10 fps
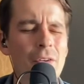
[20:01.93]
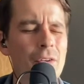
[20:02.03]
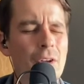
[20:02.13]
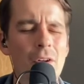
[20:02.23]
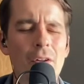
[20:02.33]

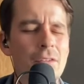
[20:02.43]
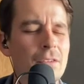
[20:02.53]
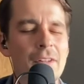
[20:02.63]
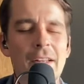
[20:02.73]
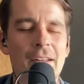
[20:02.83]
gonna
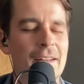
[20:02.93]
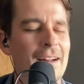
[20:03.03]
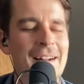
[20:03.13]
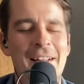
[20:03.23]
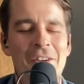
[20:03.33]
let,
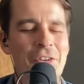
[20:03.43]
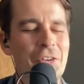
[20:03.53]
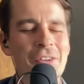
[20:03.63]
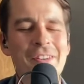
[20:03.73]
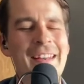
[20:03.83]

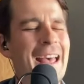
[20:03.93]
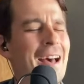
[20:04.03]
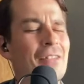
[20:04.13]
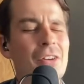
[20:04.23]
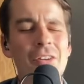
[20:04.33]
you're
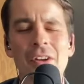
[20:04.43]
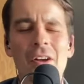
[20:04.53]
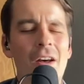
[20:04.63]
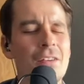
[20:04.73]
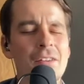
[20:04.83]
never
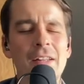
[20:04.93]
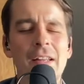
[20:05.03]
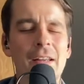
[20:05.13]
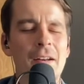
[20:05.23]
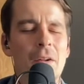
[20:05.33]
gonna
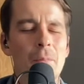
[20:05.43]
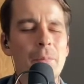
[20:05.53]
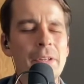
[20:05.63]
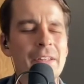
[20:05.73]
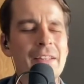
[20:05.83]
let
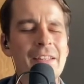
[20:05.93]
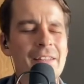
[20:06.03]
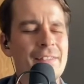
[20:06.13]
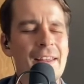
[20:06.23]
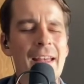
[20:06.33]
me
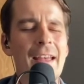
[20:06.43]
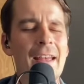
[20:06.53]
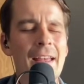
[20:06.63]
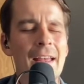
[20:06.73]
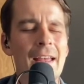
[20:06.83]

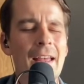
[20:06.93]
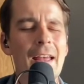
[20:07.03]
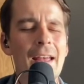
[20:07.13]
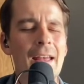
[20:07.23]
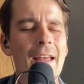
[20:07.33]

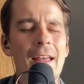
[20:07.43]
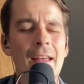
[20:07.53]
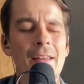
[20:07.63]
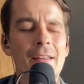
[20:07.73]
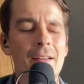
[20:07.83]

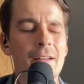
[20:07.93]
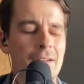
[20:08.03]
down.